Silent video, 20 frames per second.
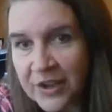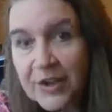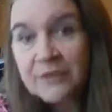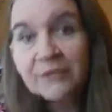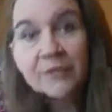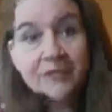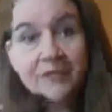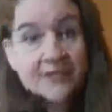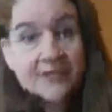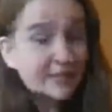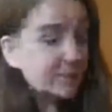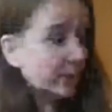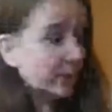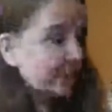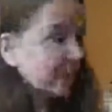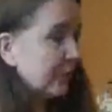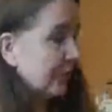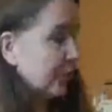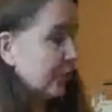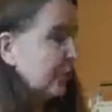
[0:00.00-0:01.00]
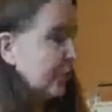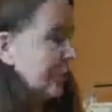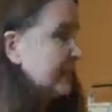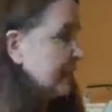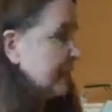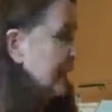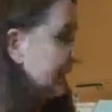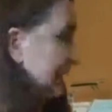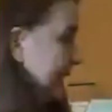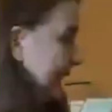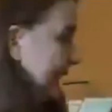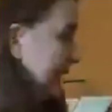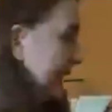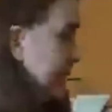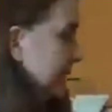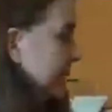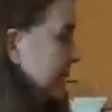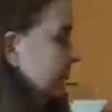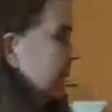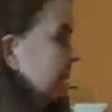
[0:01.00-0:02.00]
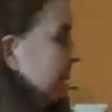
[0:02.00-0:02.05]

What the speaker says: For this one, you're going to need